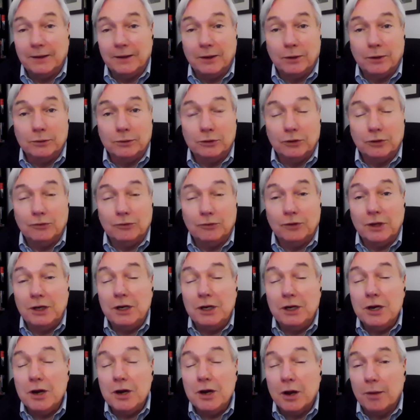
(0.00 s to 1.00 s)
just
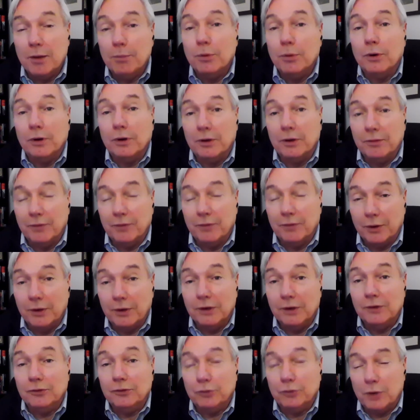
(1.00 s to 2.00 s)
any number of
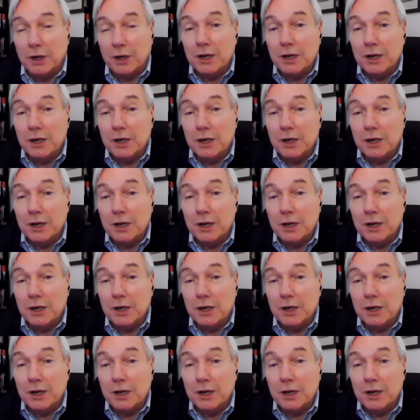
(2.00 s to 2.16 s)
areas right